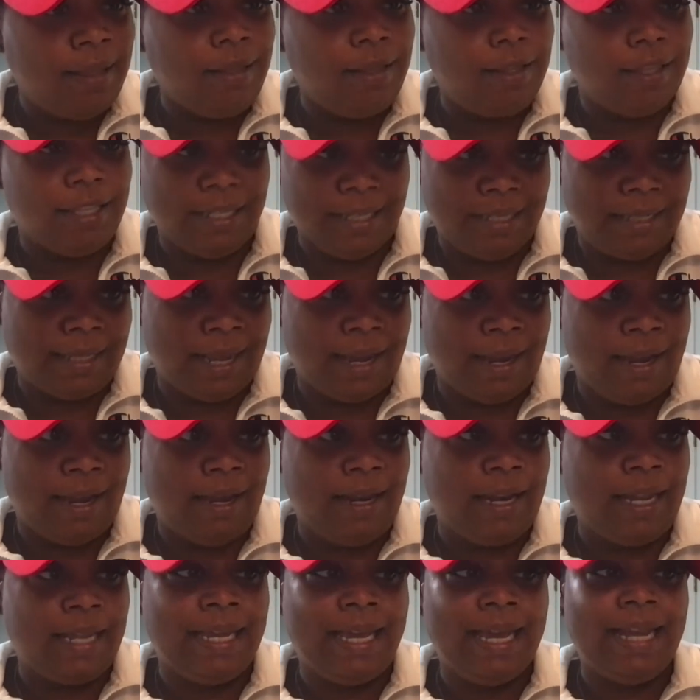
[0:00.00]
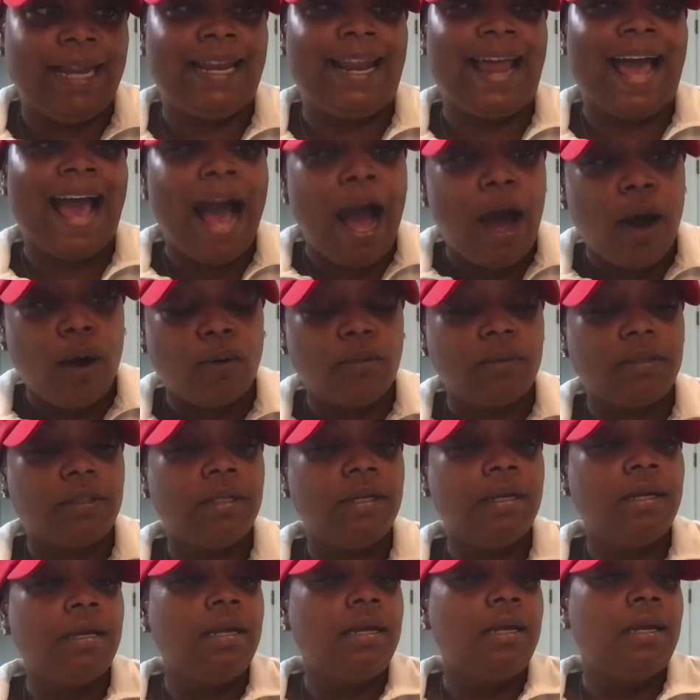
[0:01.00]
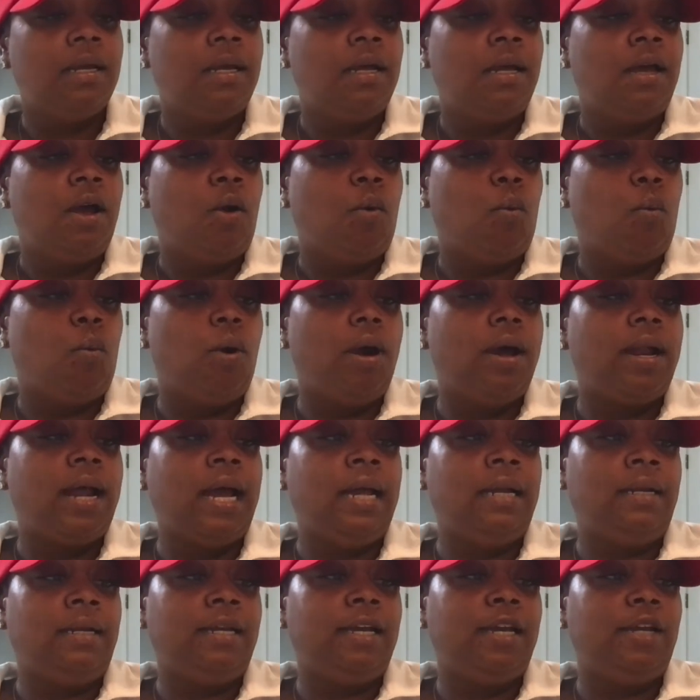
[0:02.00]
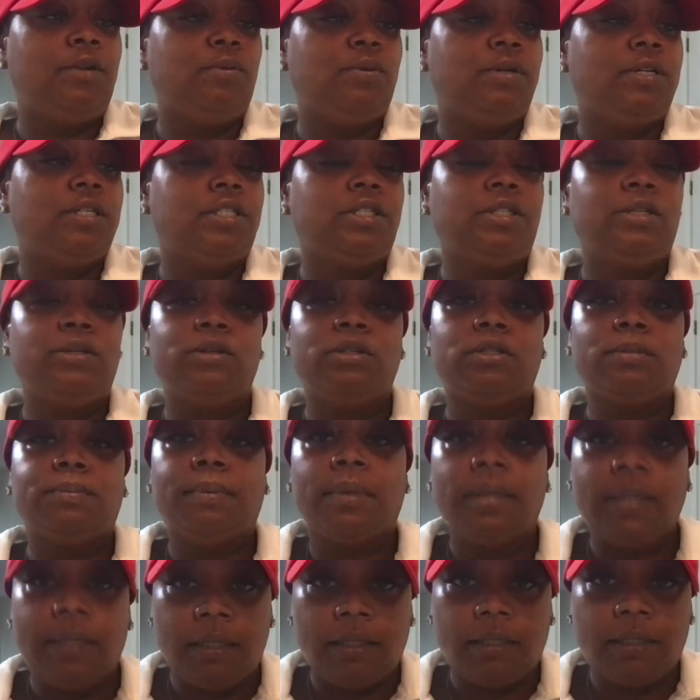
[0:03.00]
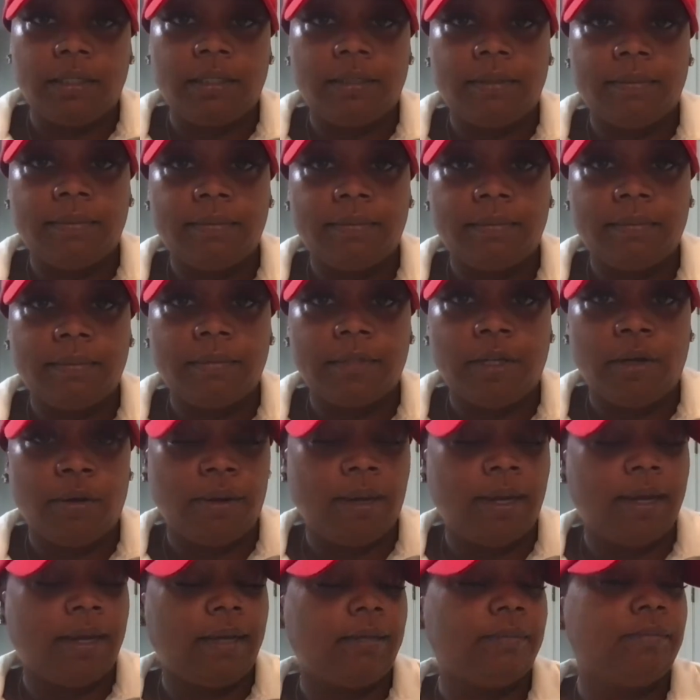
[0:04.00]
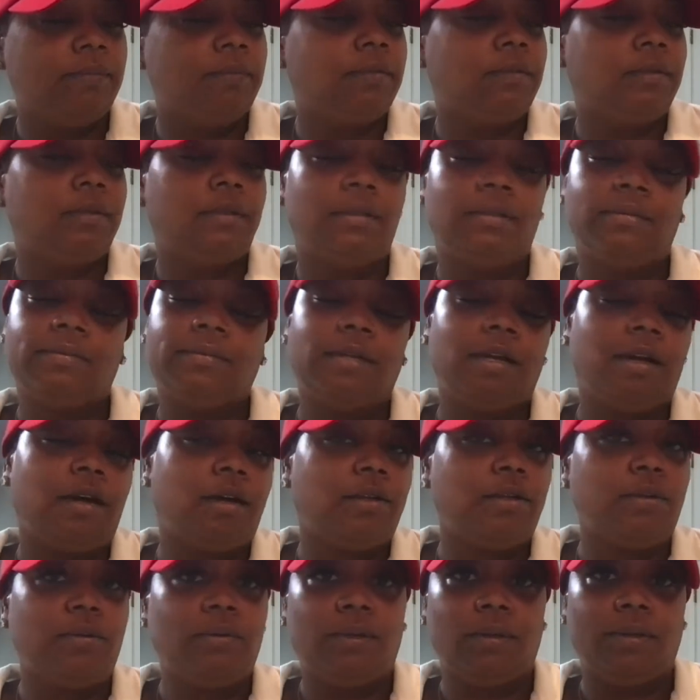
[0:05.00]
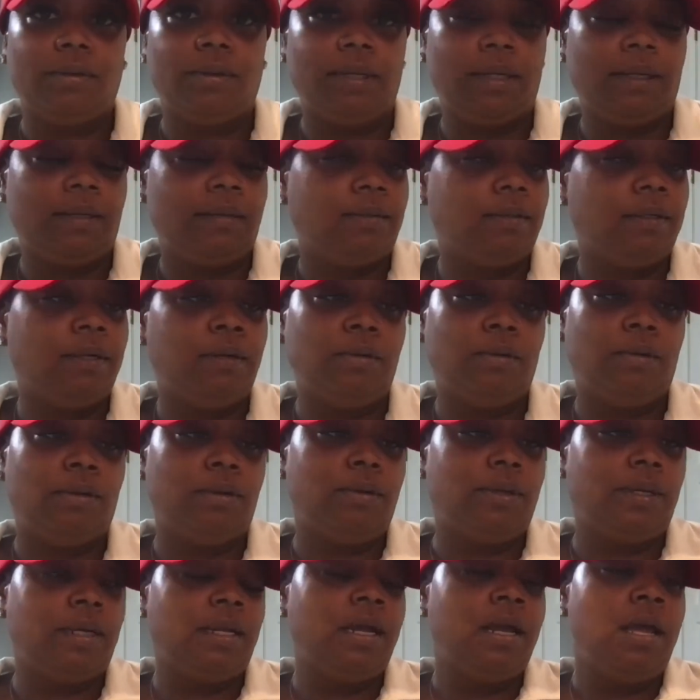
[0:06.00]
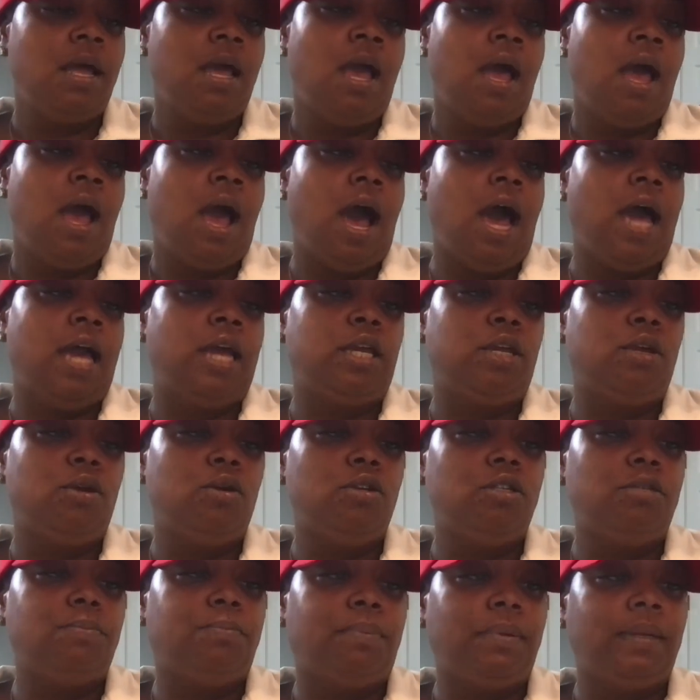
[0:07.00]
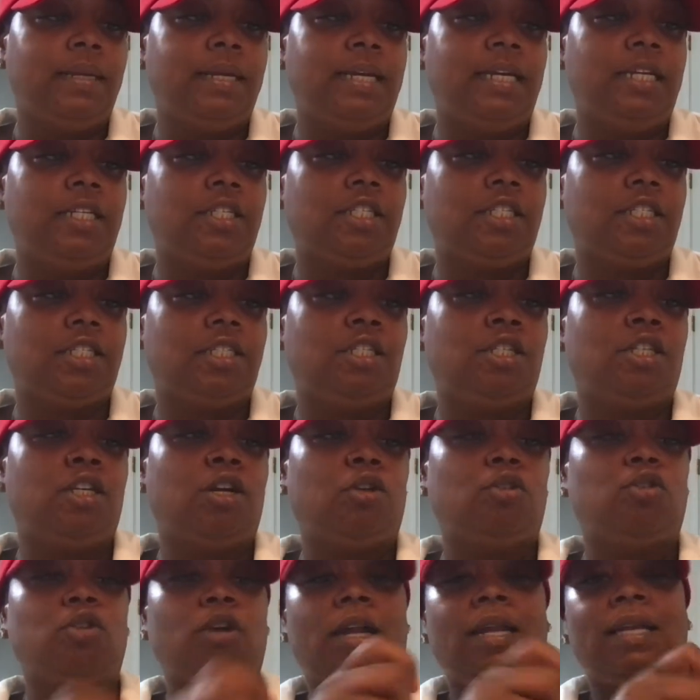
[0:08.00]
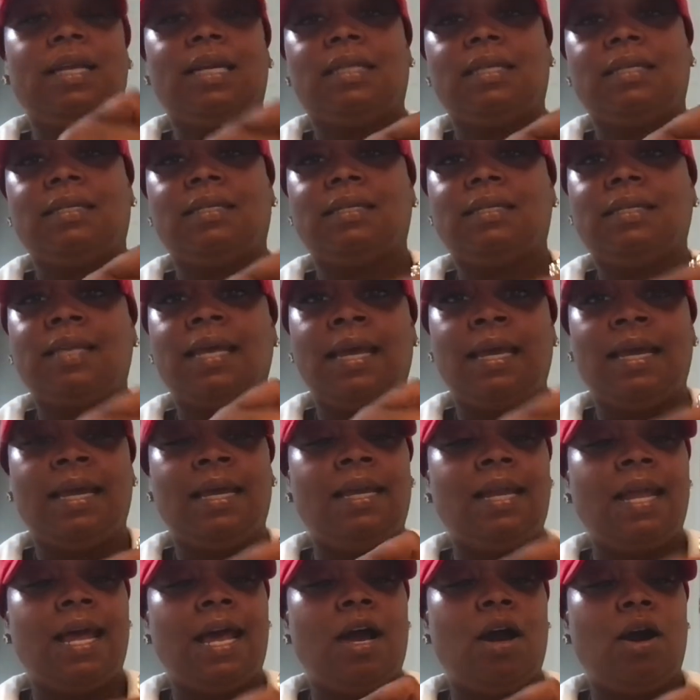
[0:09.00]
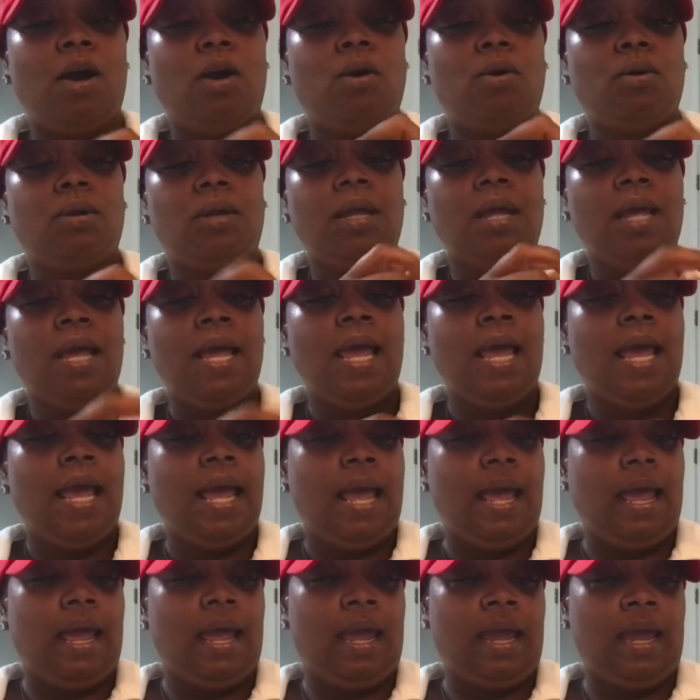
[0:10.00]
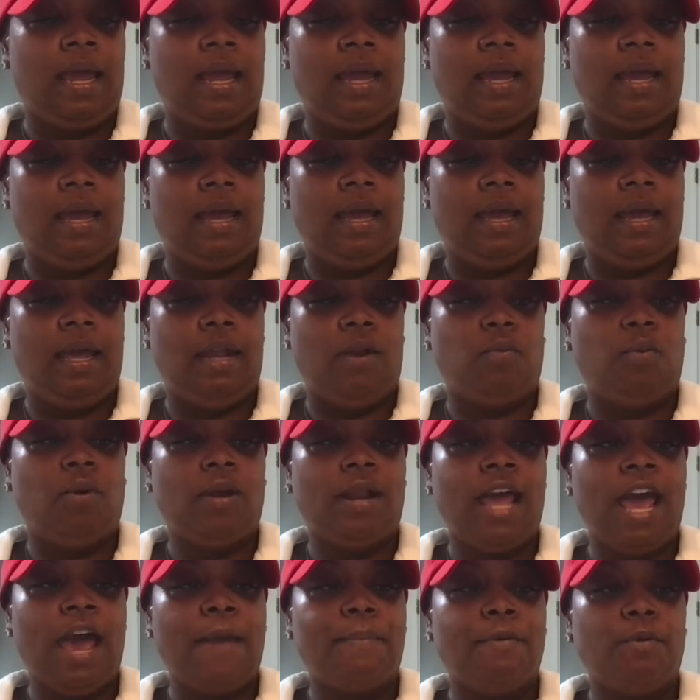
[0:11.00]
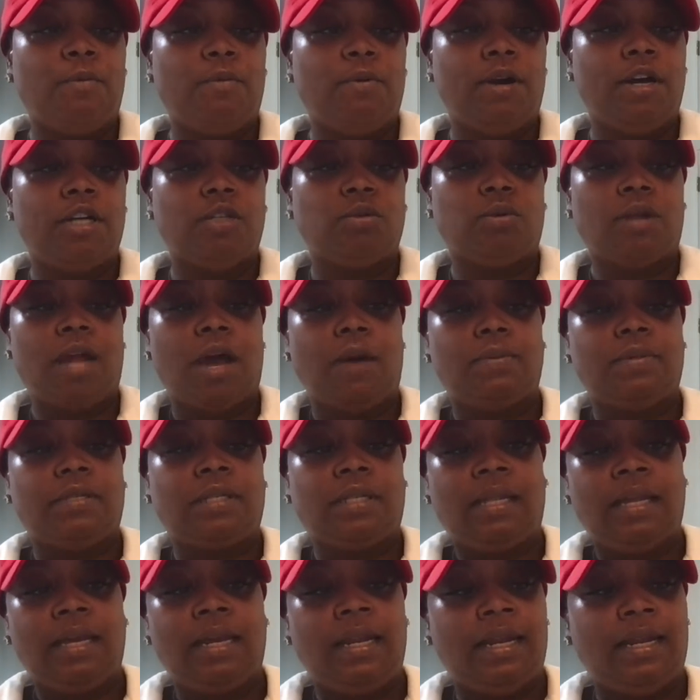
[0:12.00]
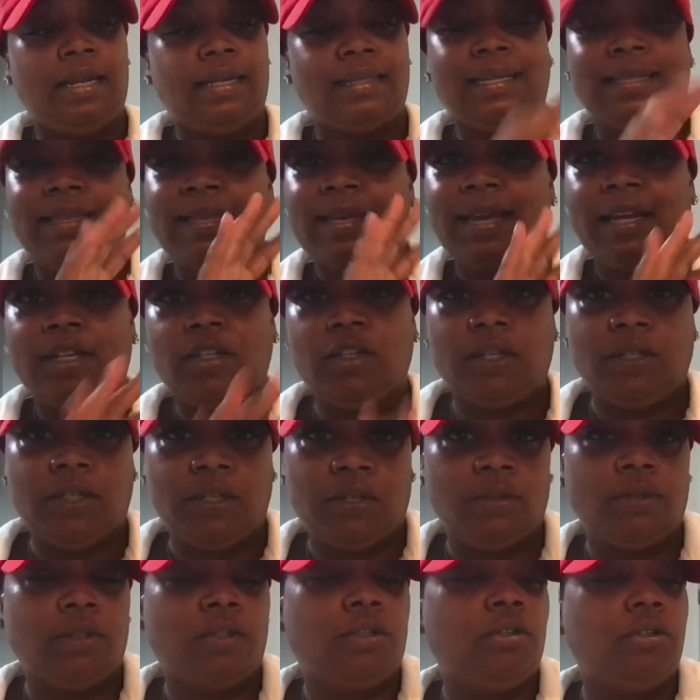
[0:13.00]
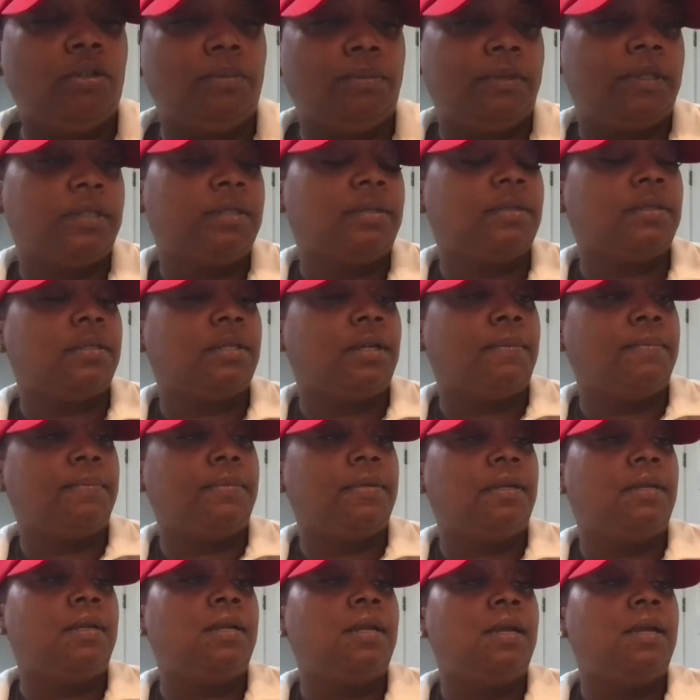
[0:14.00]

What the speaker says: the stain and get it out, what I did was use bleach. Okay, y'all don't do it. Don't do it. I used bleach, trying to get the stain out. And what happened was when I was cleaning it, because I think I tried to use a toothbrush or something,